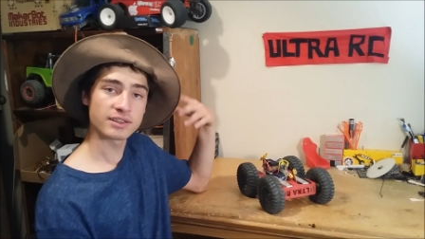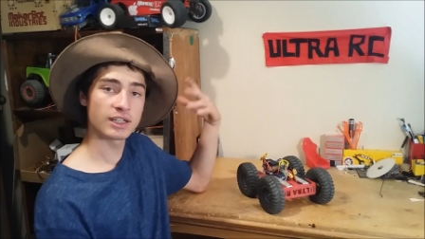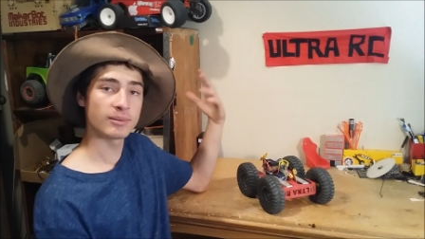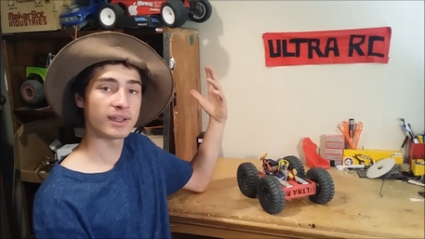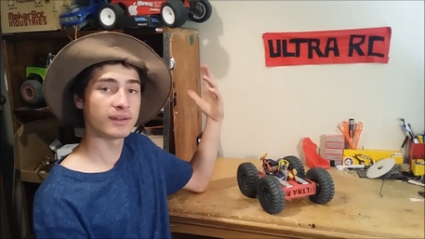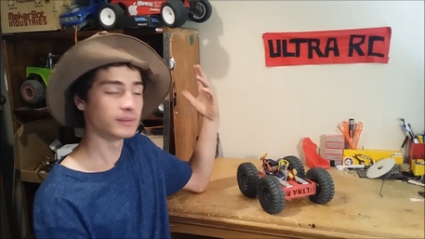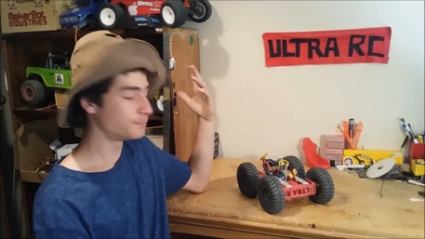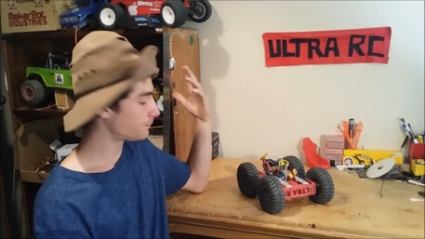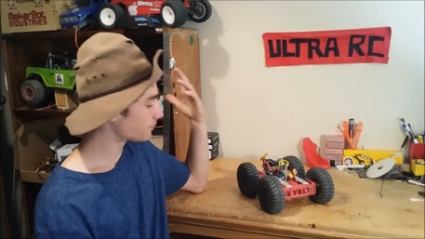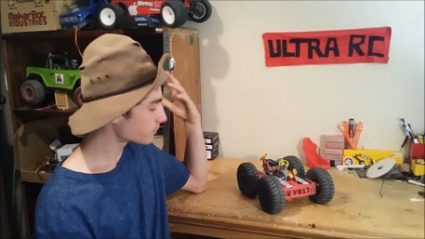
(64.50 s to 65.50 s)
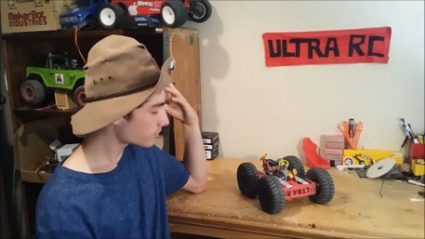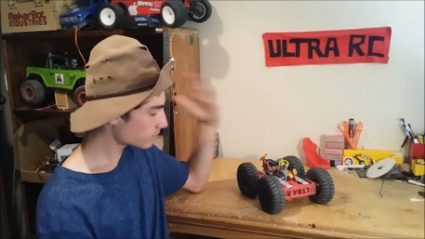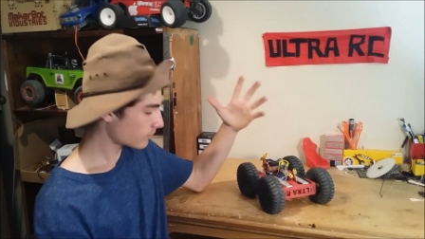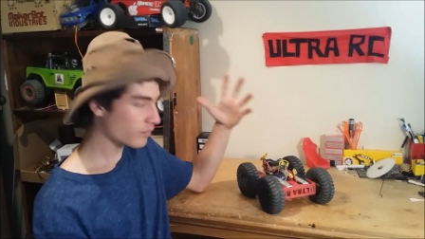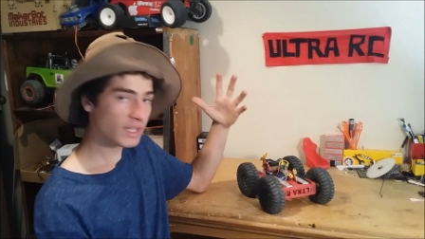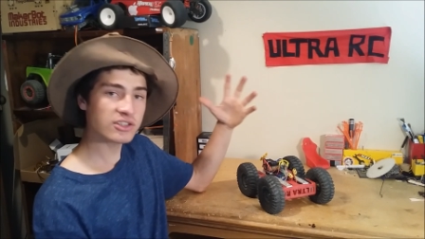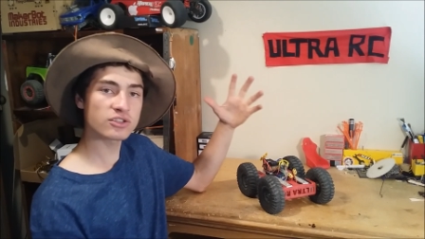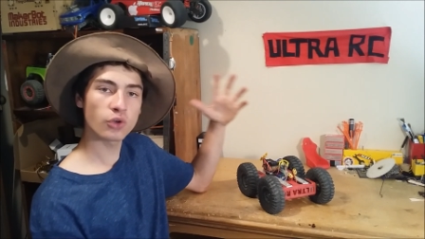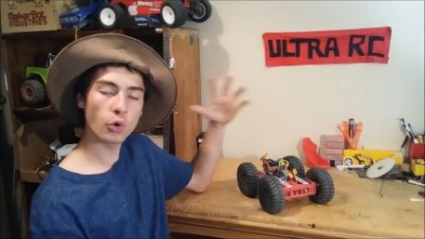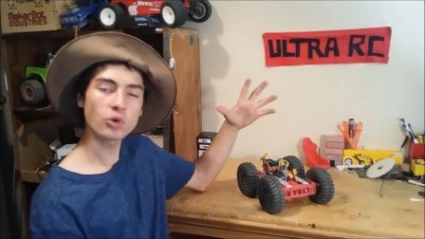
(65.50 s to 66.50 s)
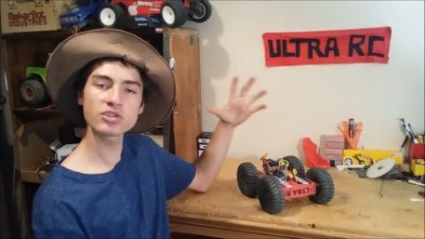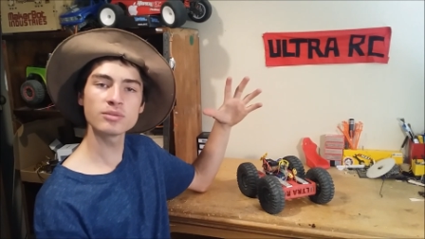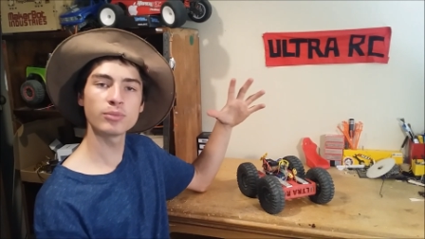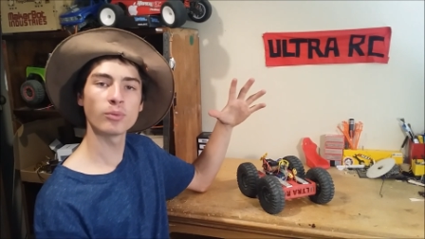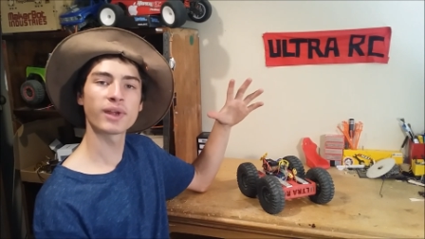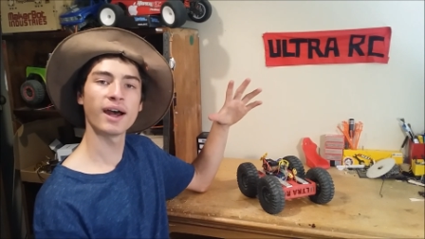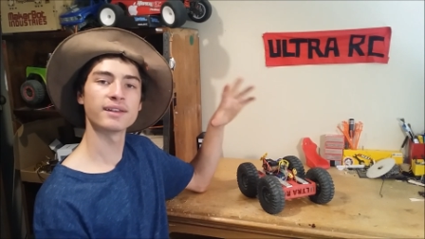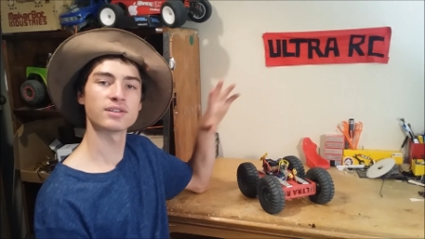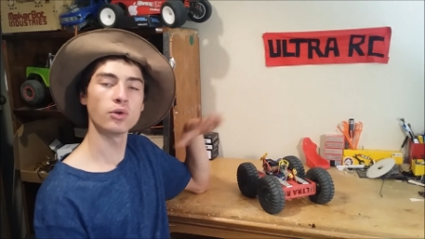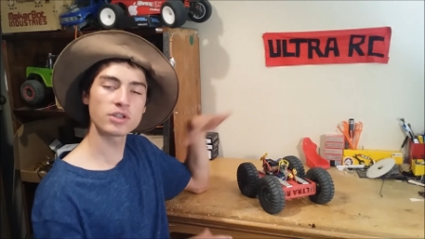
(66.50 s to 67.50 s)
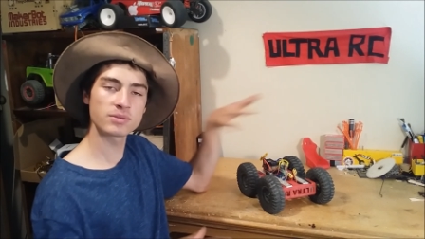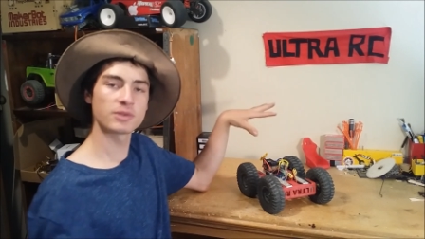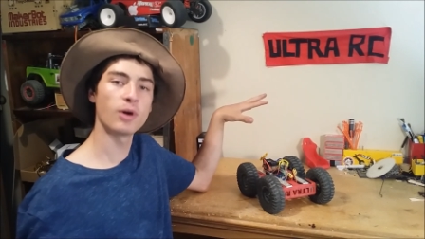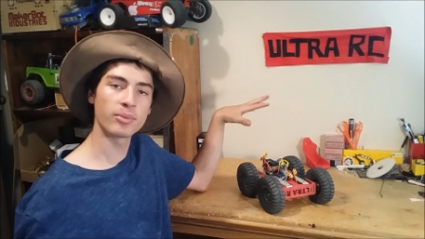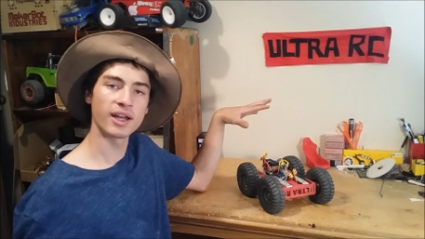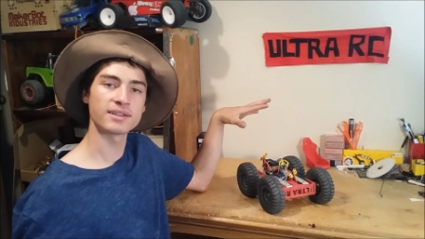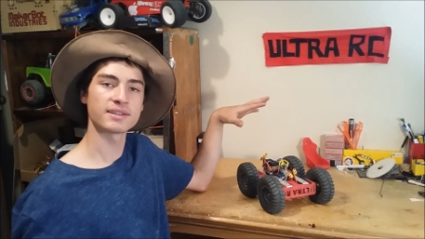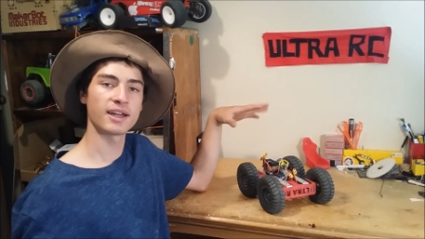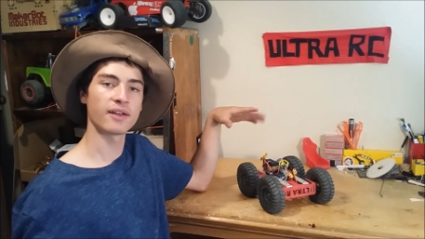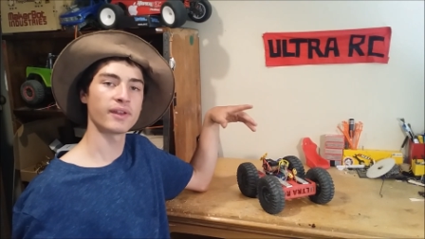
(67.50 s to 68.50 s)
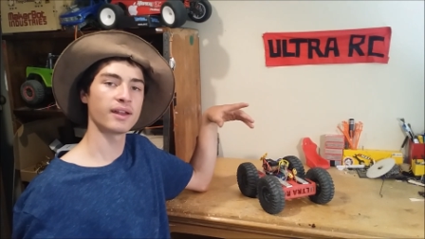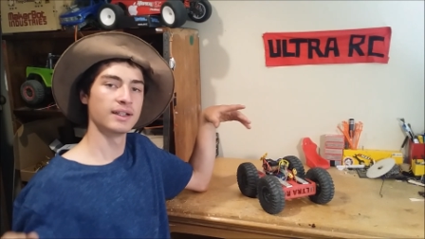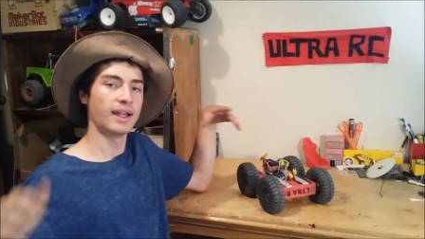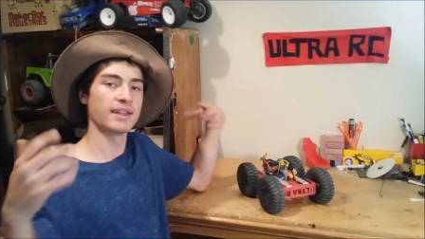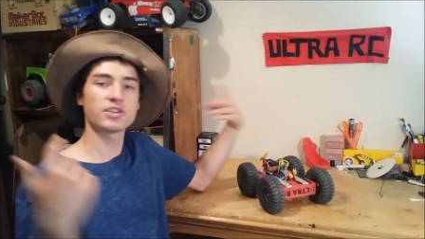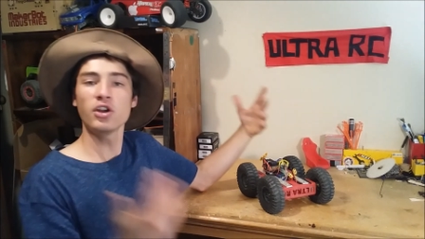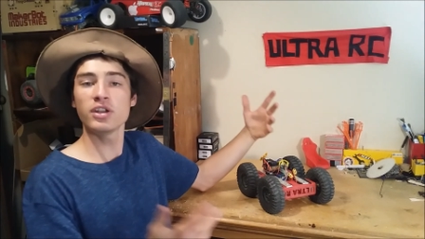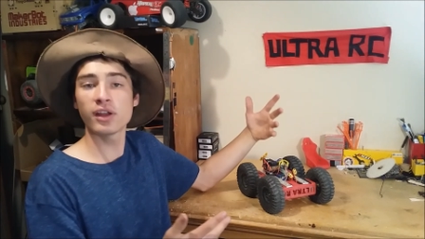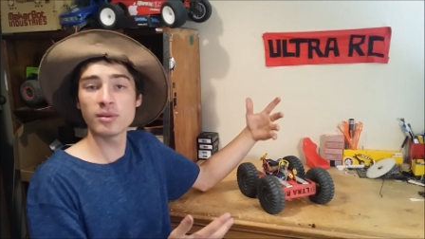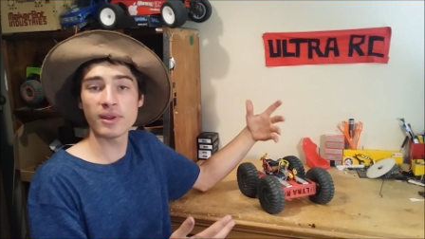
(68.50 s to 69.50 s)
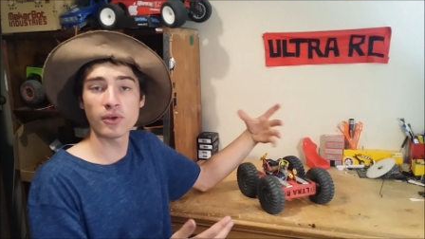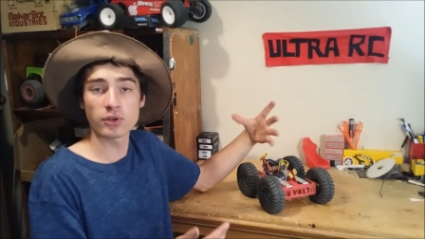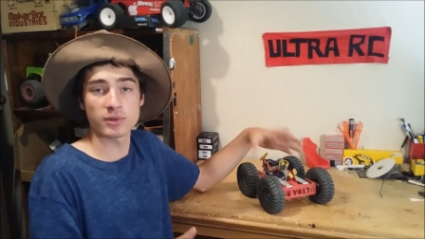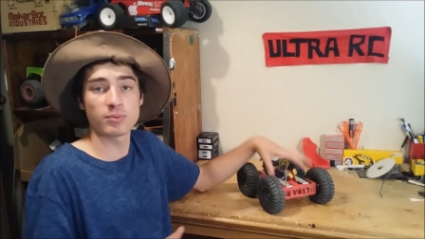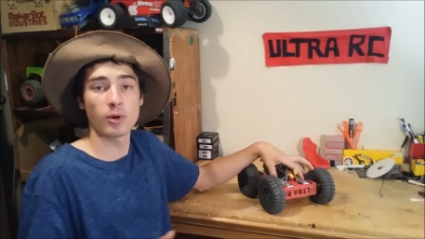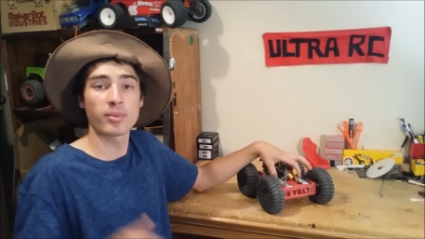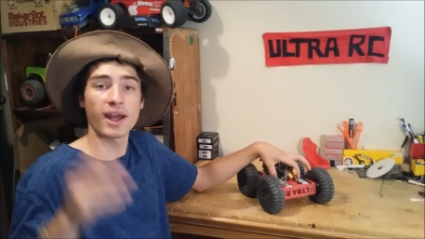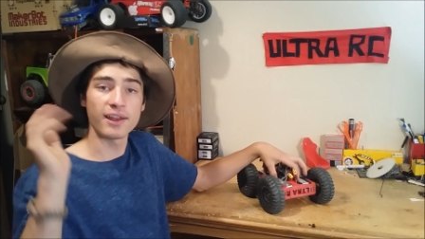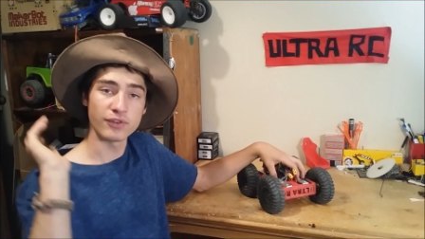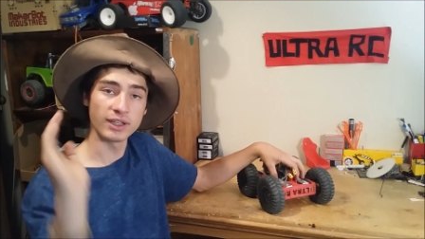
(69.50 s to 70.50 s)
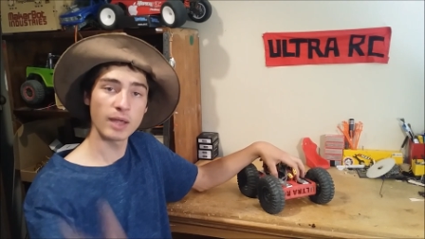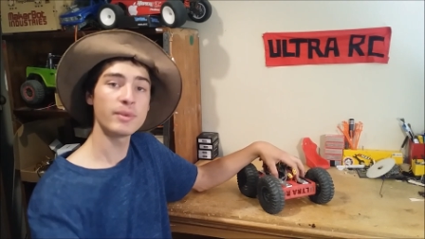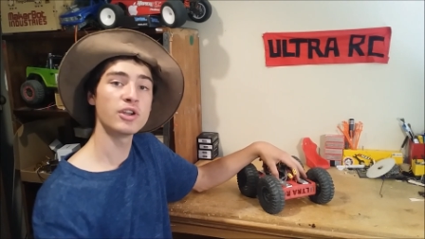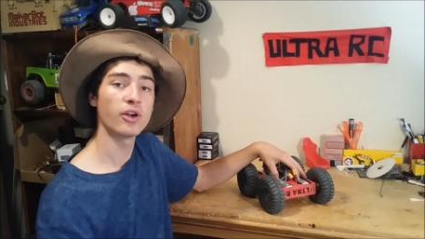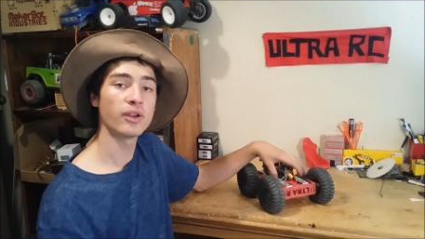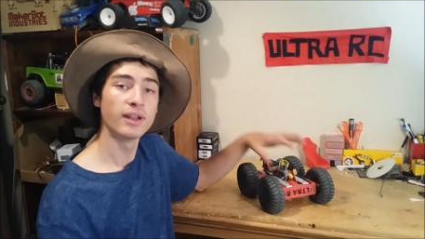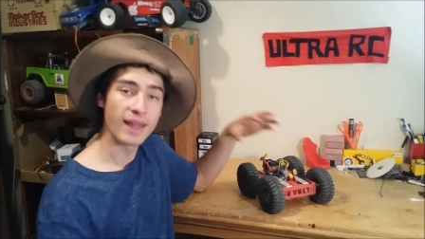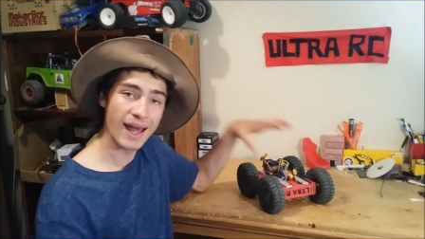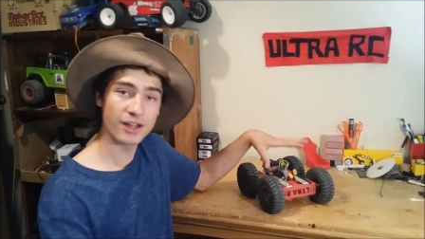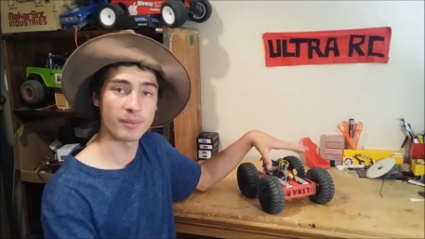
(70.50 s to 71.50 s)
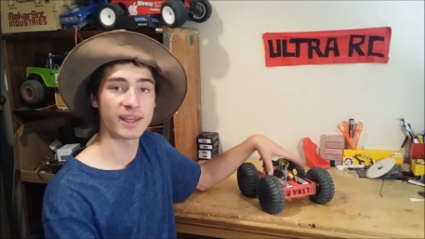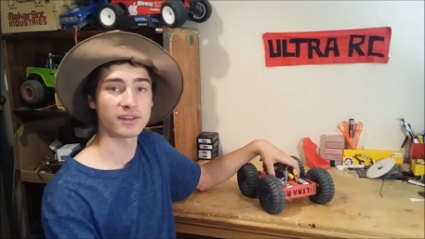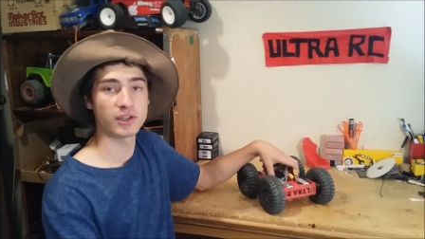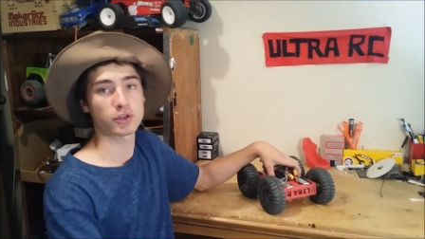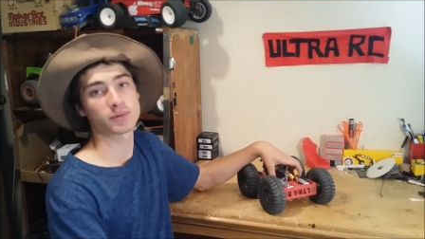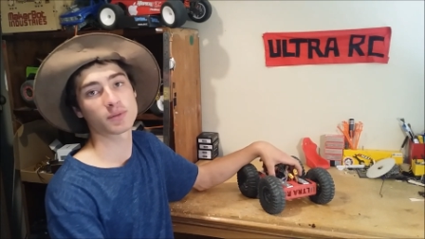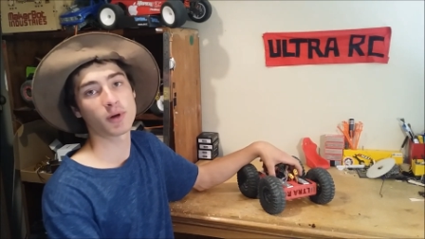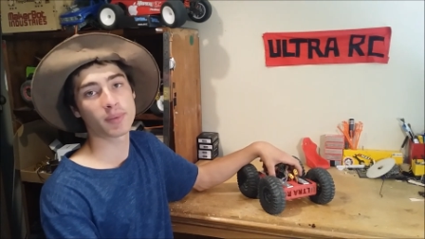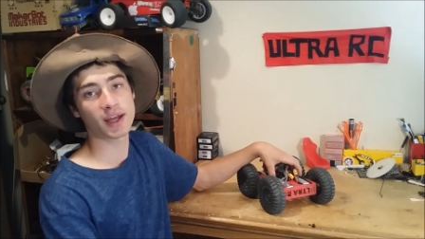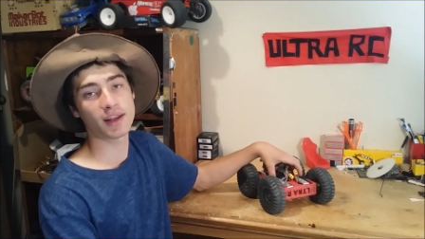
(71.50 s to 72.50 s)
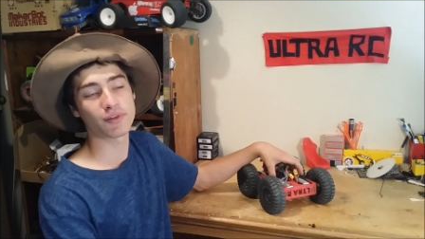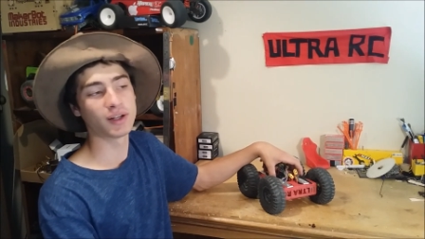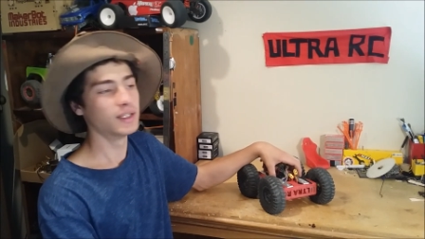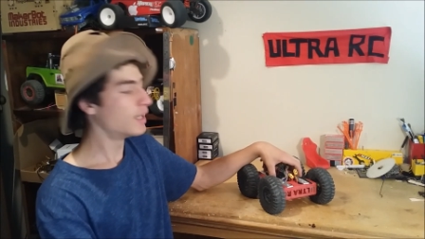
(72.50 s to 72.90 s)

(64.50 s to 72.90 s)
It's going to be just an awesome Bobcat. It's the awesomest Bobcat that's out there, and it's only going to be the awesomest Bobcat if you let me know how to make it the awesomest Bobcat ever.